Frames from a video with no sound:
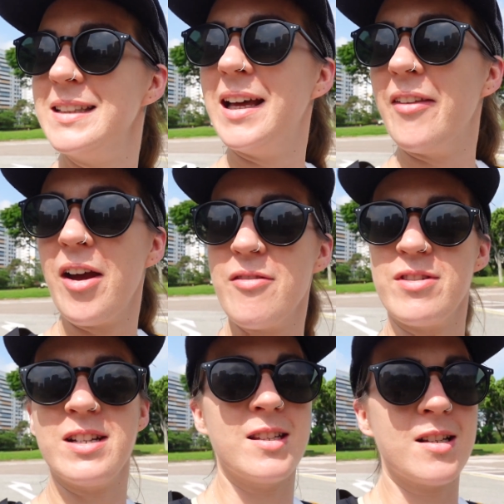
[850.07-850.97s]
Now that I've
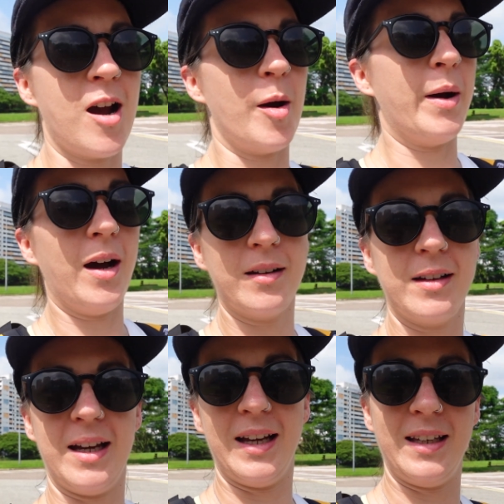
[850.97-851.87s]
reached this car park,
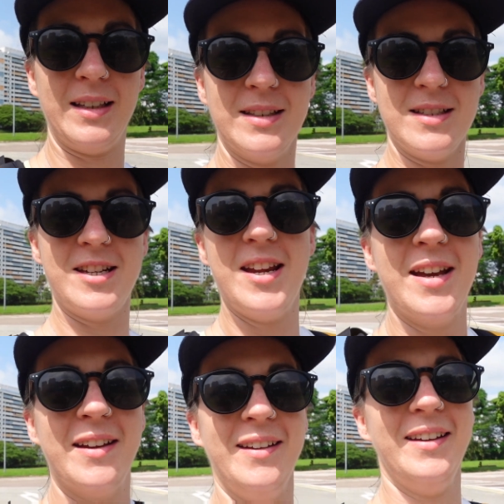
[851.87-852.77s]
and
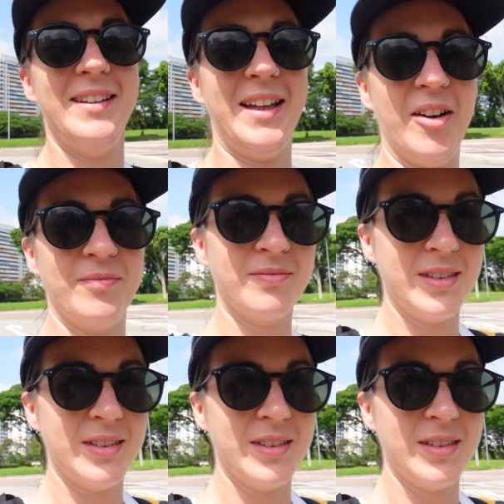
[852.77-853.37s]
yeah,